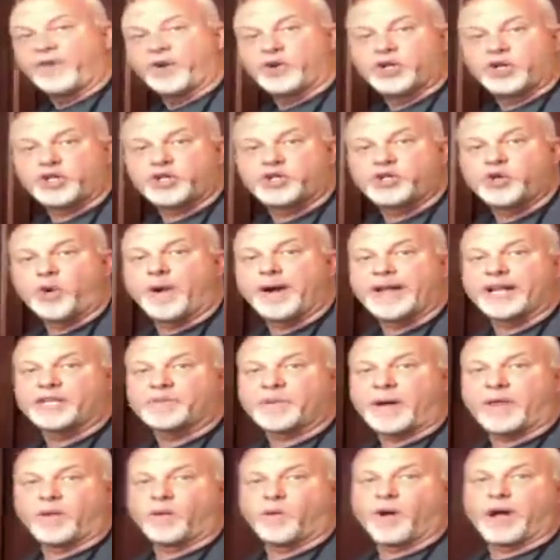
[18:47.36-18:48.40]
if you're just joining
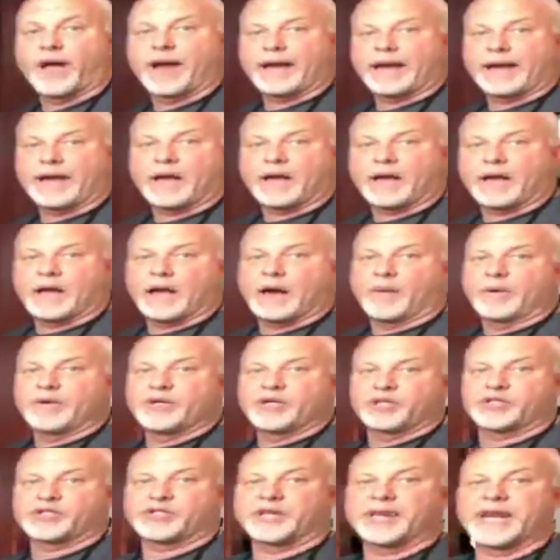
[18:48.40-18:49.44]
us, by the way, we
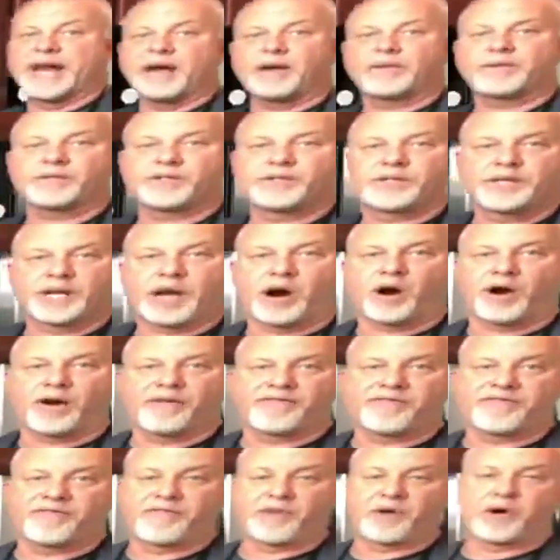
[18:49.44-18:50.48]
just announced our
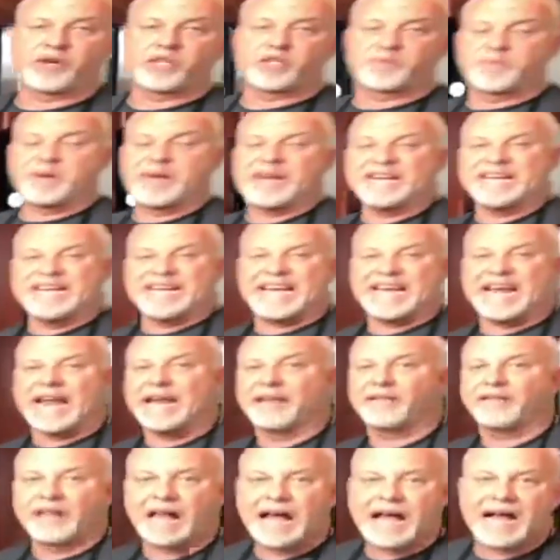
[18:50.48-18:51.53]
first
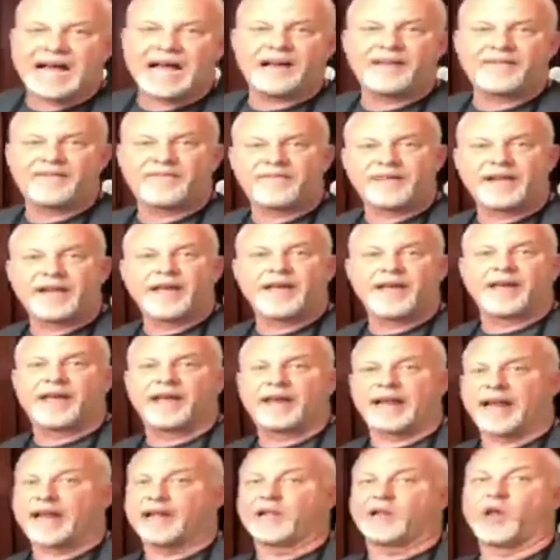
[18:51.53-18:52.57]
PTK Live in
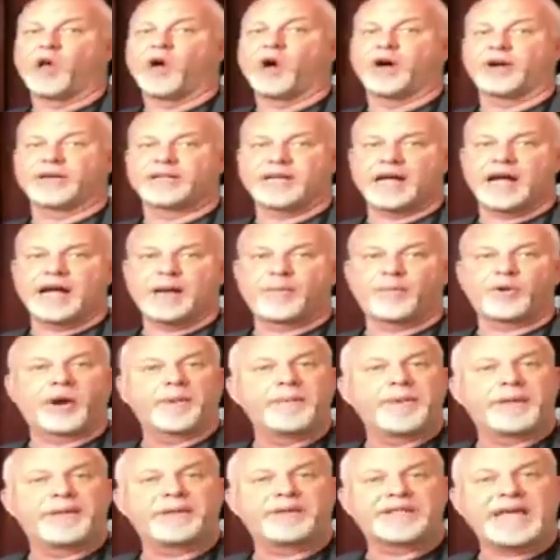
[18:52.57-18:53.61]
a long time. We're going
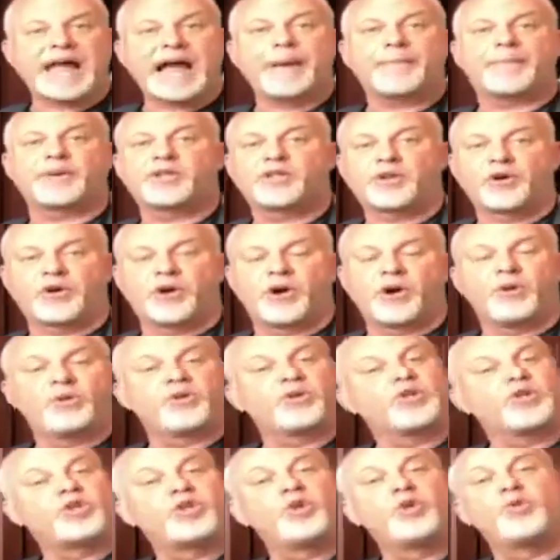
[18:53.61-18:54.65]
to be at the Tapaturo
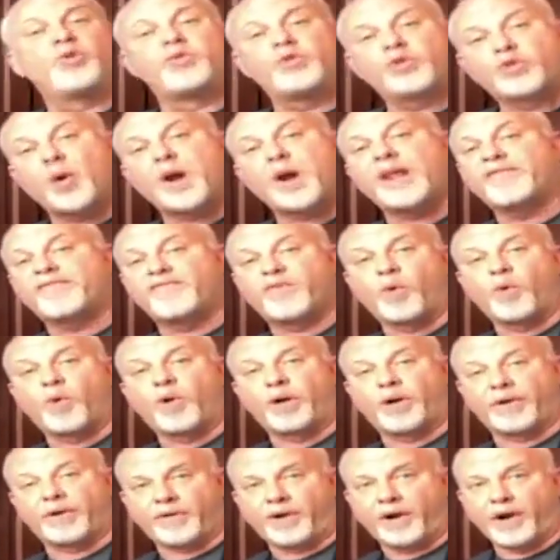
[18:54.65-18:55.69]
June
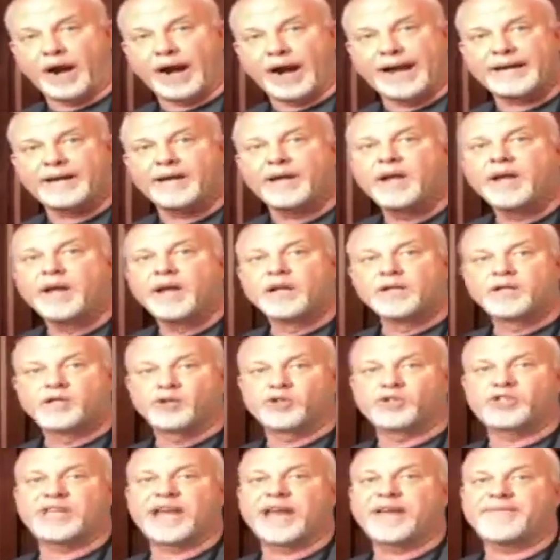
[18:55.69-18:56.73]
24th, all right?
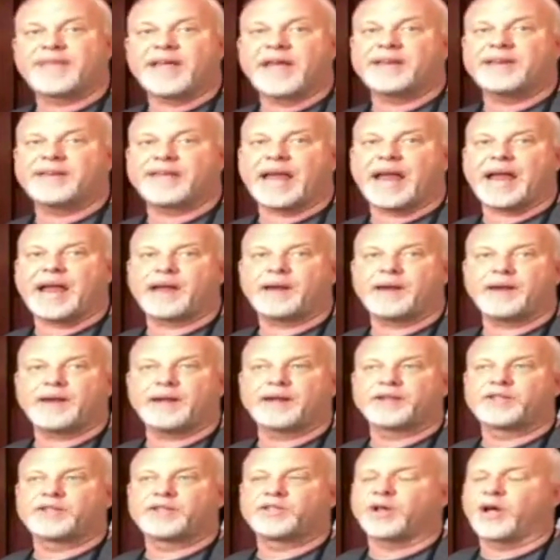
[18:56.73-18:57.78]
So save that date.
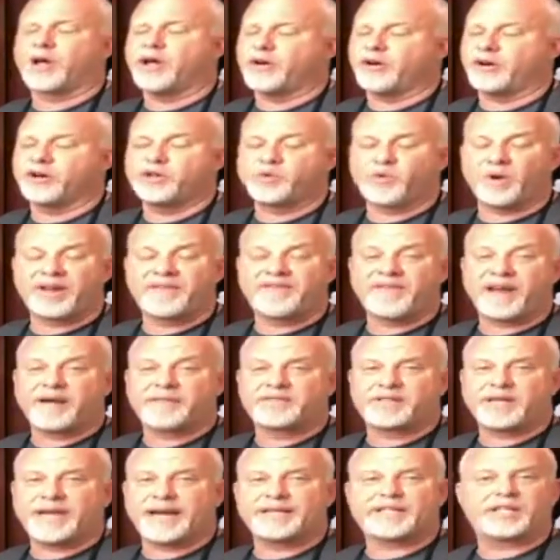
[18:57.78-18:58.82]
It's 125
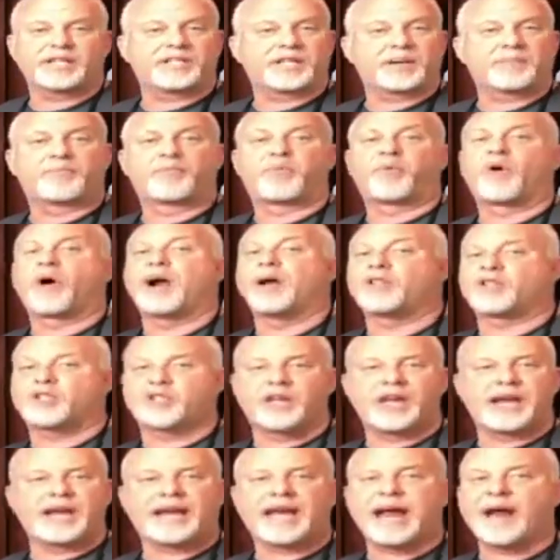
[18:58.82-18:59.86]
seats. It's a brunch
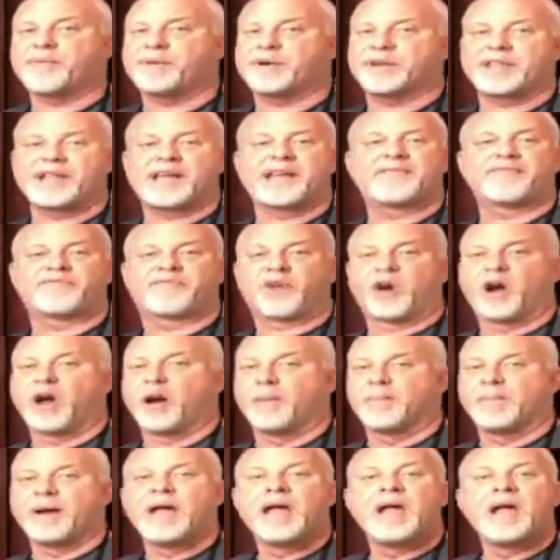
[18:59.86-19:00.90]
gig, everything
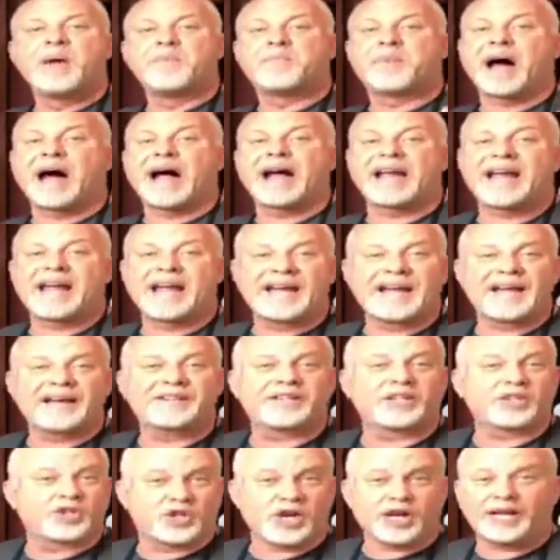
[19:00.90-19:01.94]
from paella
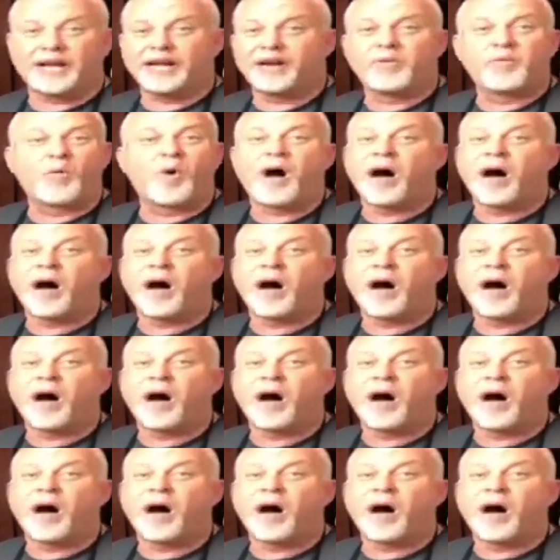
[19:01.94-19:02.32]
to chicken and